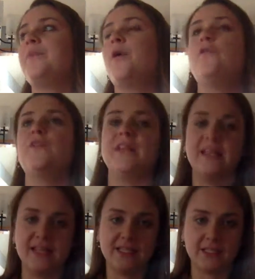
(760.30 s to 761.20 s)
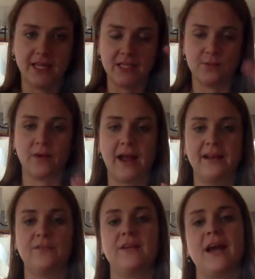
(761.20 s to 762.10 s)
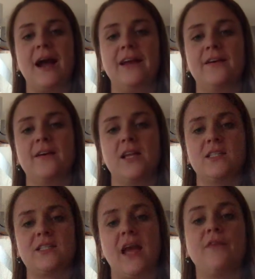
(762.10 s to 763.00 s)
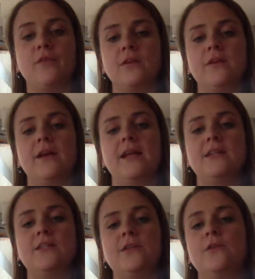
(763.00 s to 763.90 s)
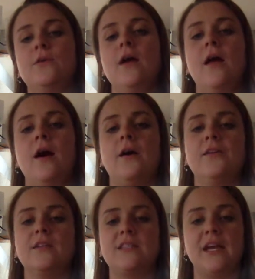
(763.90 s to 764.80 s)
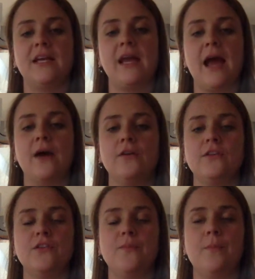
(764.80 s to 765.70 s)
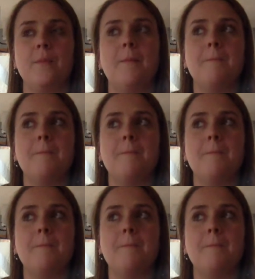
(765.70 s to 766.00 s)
Hopefully these things will kind of guide her and scaffold her into understanding how to do